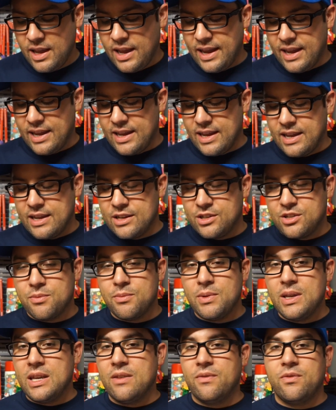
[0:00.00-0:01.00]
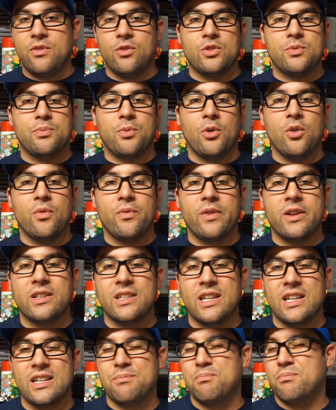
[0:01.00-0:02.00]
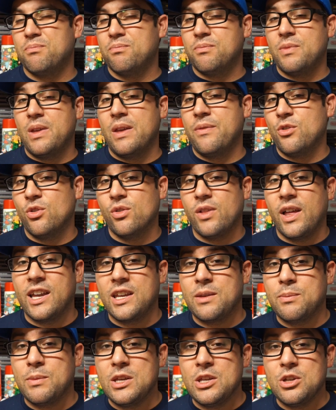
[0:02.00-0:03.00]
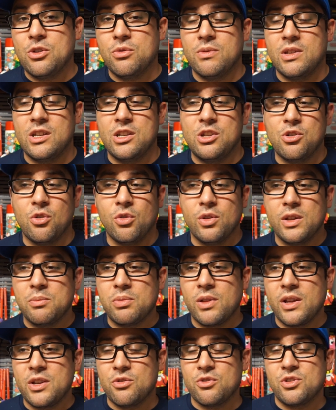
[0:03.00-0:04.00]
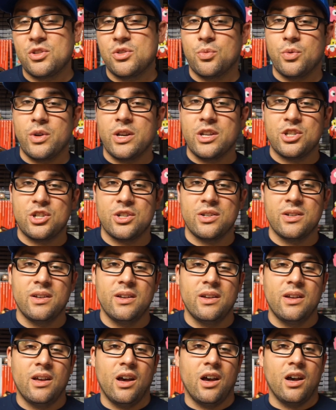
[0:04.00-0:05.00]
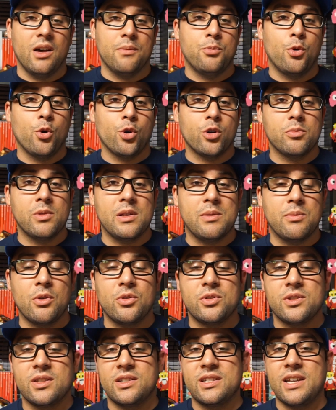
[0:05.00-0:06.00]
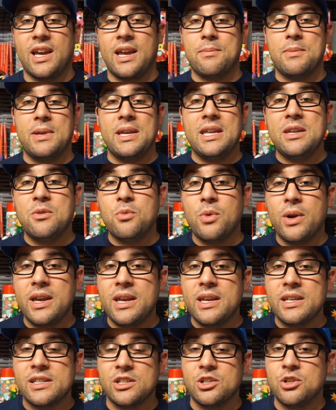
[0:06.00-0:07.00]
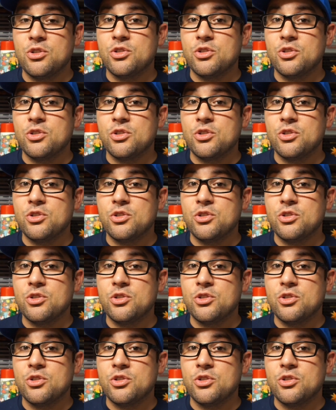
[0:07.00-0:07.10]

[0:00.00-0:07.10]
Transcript: And to me it feels perfect, and if you're like me and you only play your Switch portably most of the time anyways, and